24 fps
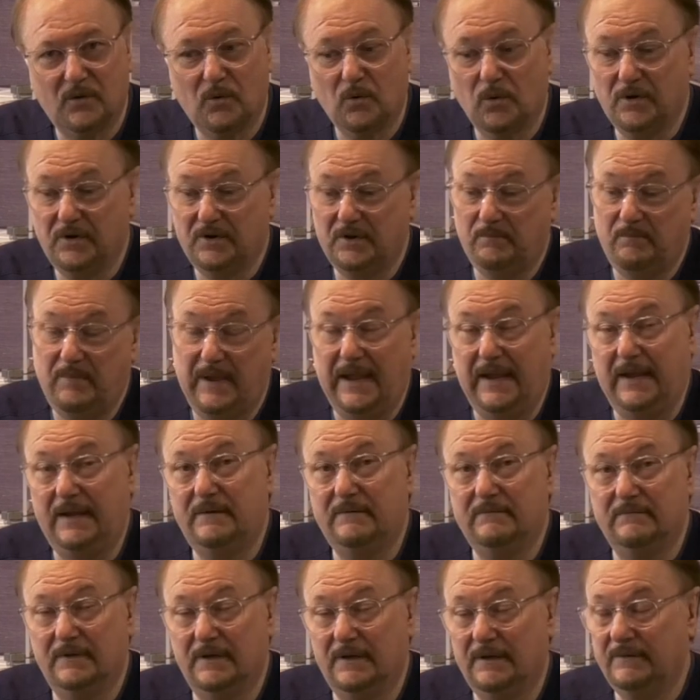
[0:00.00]
or
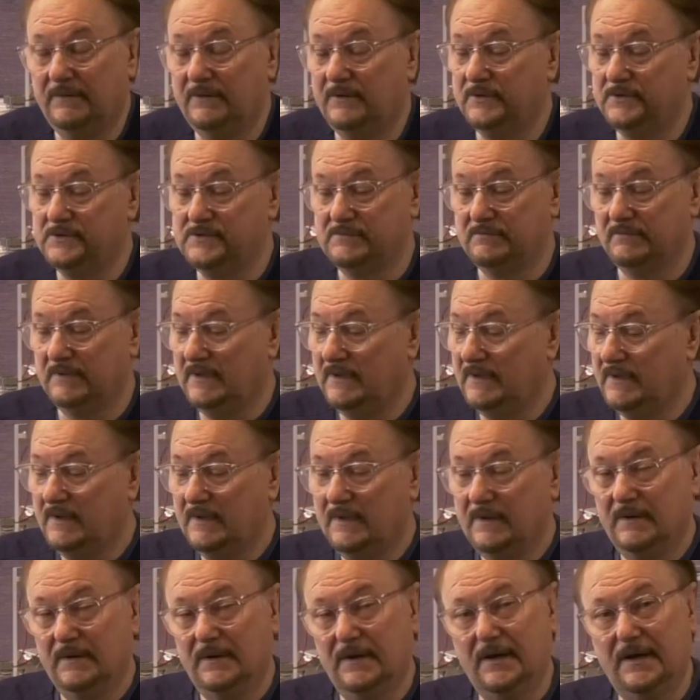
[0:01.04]
debate. Uh, there's
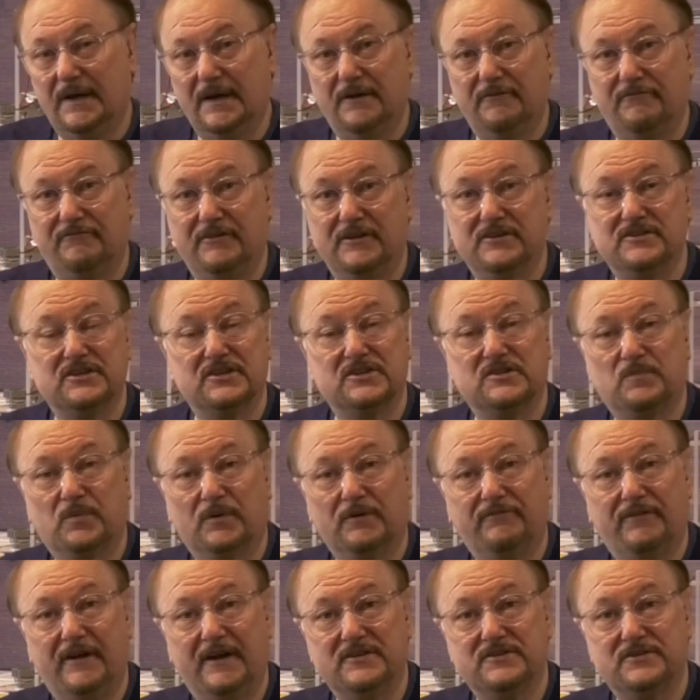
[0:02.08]
uh, physics
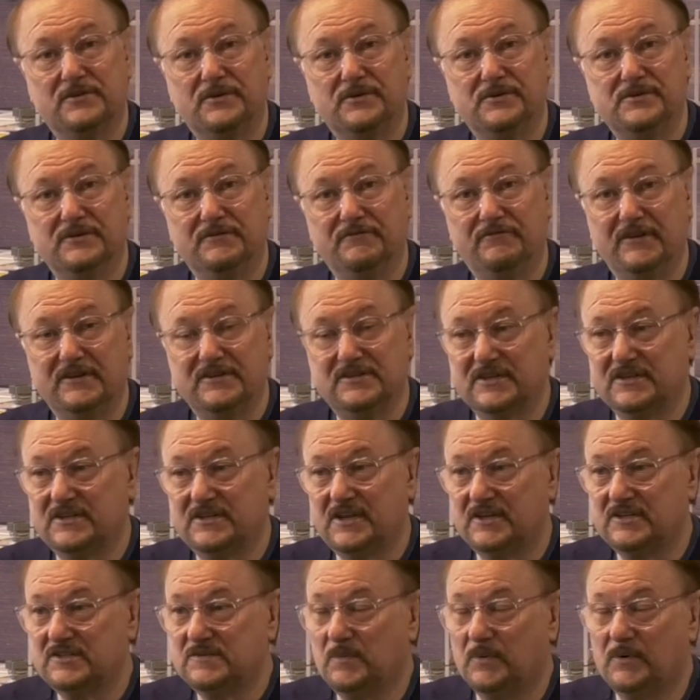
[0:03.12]
professors and physics
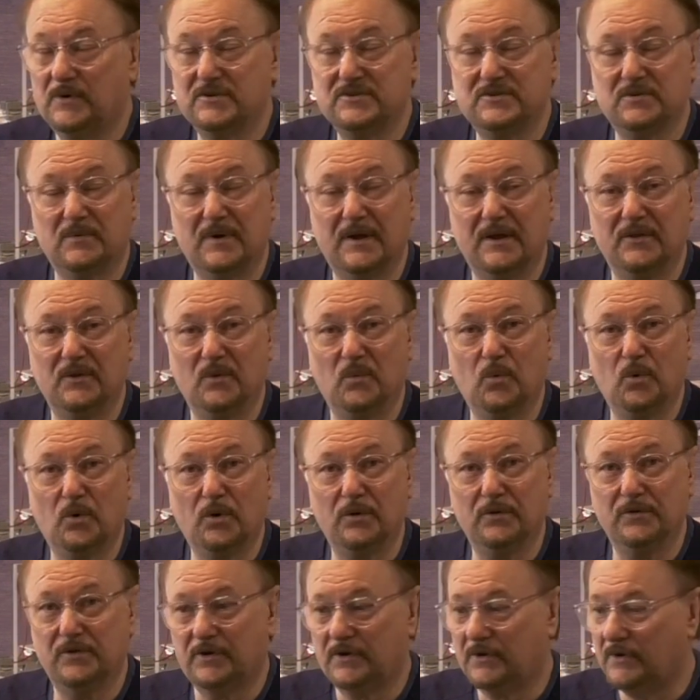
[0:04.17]
experts around the
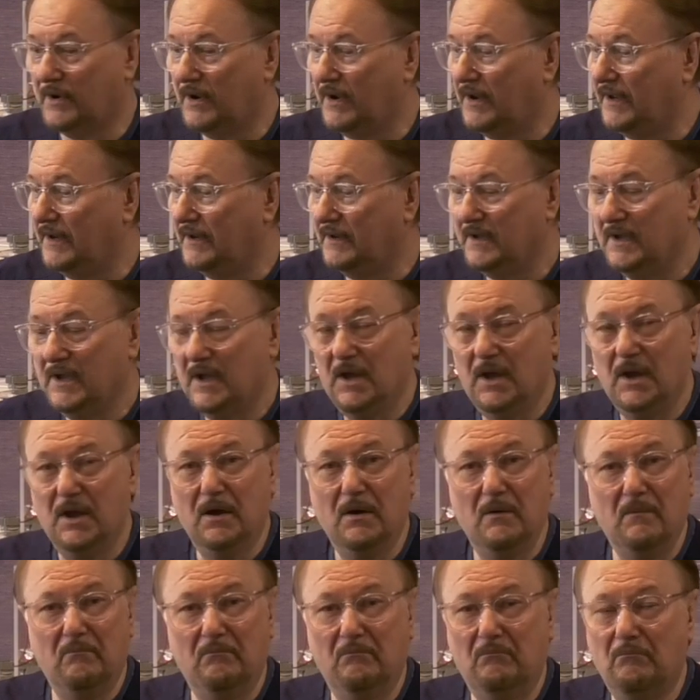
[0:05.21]
world that are on
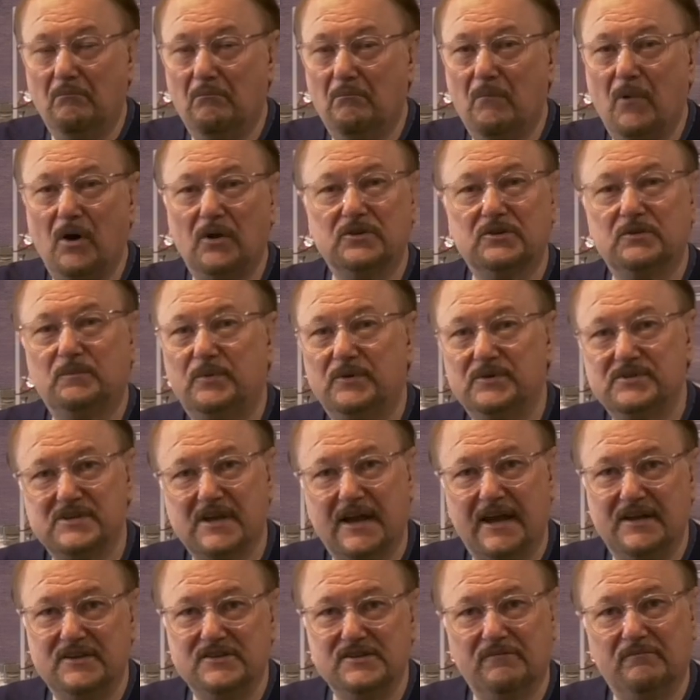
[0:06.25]
multiple
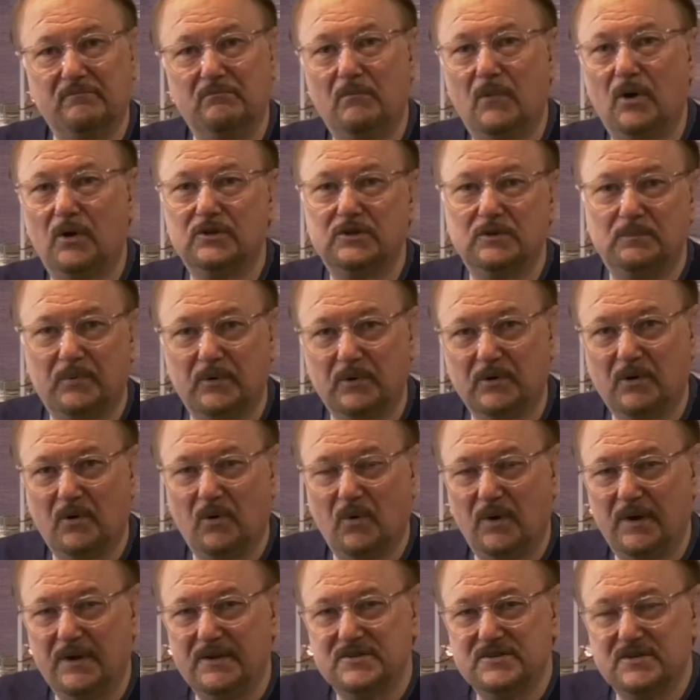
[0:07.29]
sides of multiple
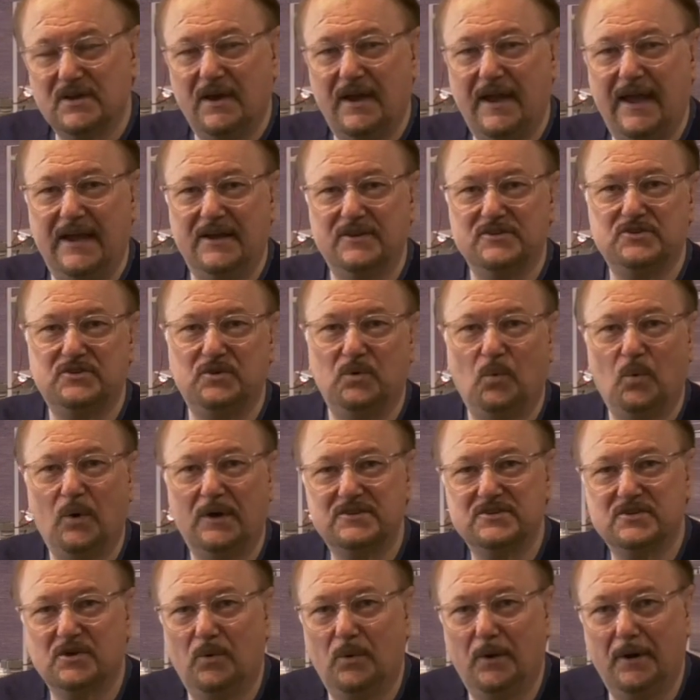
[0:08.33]
coins uh, as to
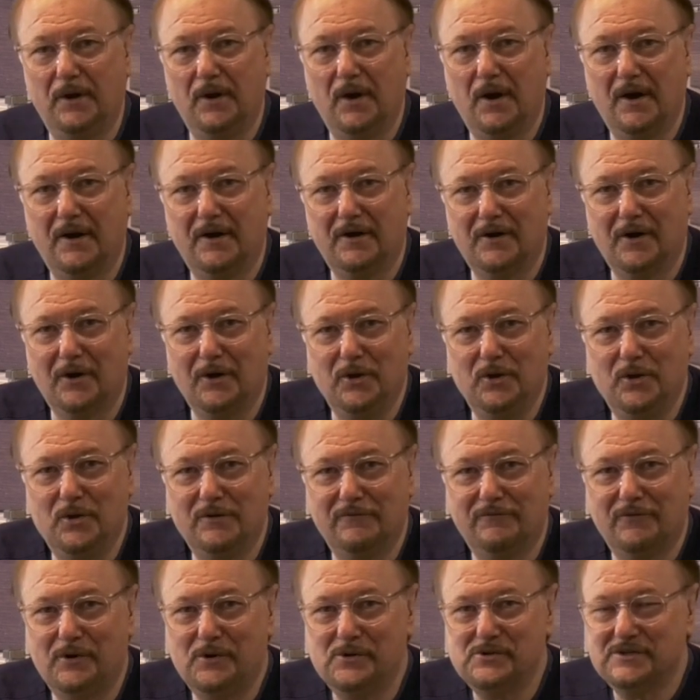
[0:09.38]
what's going on in our
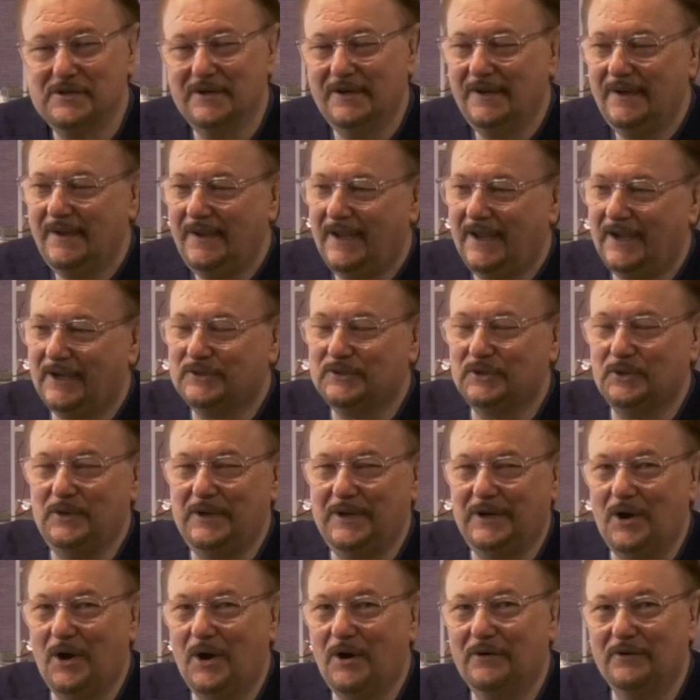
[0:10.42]
universe,
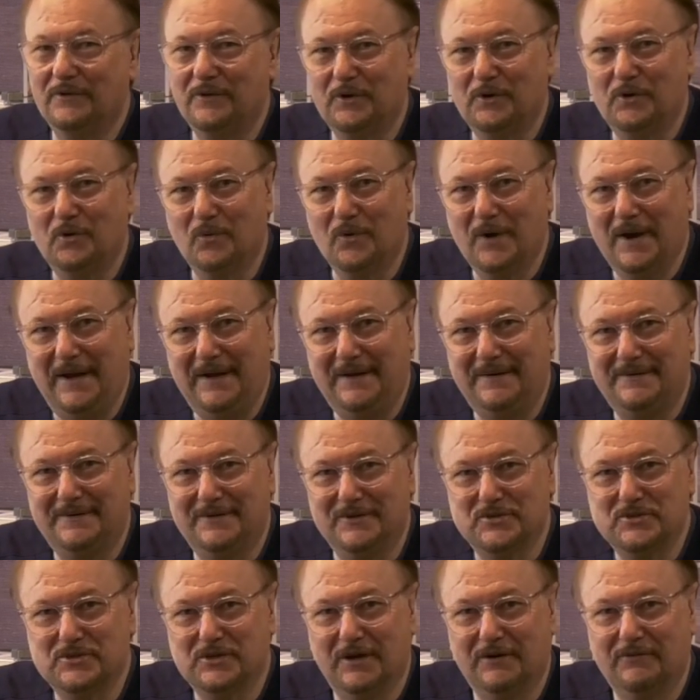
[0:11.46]
including all of the great
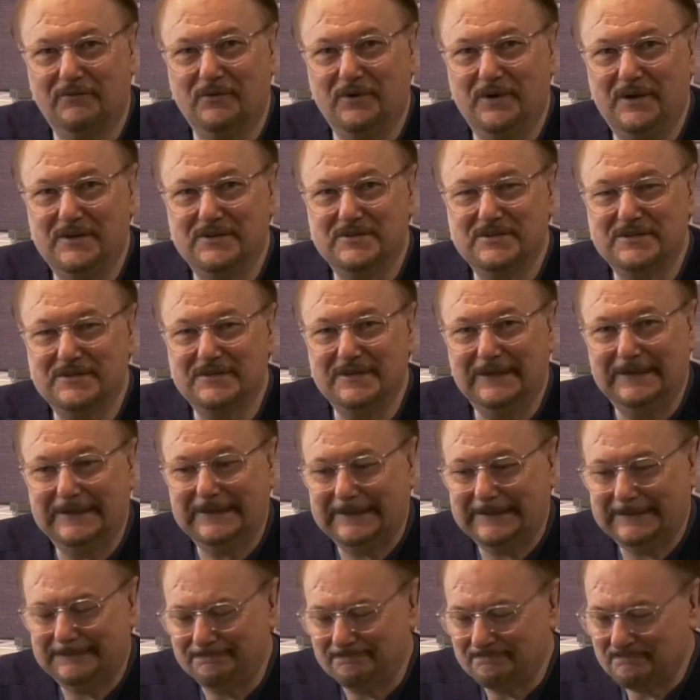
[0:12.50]
discoveries
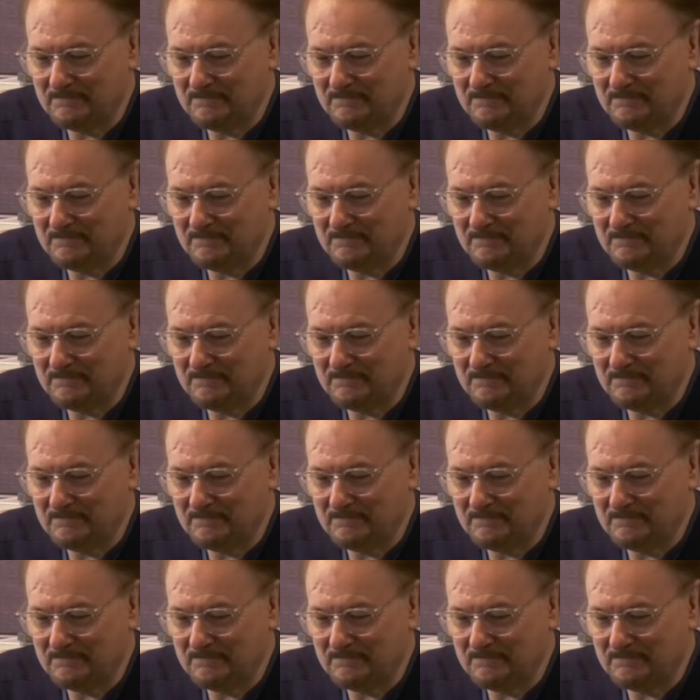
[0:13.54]
uh,